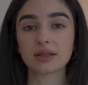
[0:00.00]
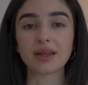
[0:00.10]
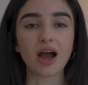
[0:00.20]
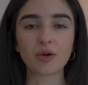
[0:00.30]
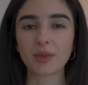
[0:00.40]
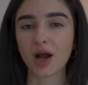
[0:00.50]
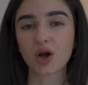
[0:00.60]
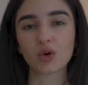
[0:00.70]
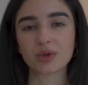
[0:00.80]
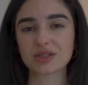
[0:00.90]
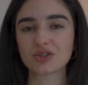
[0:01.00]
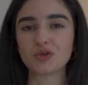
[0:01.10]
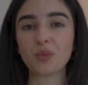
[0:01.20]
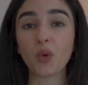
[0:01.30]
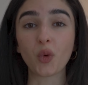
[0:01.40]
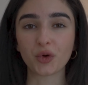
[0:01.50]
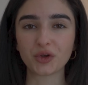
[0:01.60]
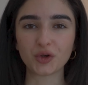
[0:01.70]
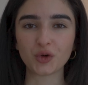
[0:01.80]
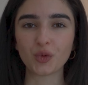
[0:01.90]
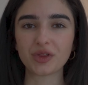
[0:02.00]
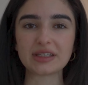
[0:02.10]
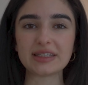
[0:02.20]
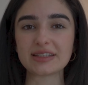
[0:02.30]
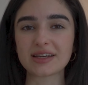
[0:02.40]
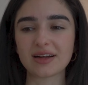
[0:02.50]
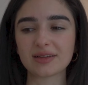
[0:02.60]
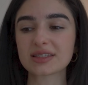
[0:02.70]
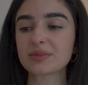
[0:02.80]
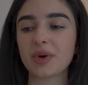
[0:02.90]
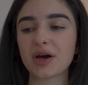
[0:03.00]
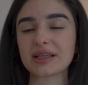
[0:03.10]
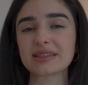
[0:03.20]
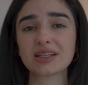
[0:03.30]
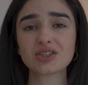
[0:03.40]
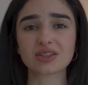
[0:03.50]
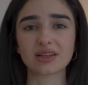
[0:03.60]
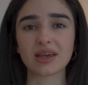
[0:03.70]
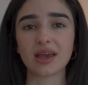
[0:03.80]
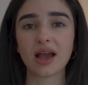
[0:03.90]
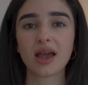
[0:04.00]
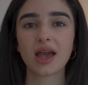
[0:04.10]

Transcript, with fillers: Now, I'm not going to bore you with the details, but essentially,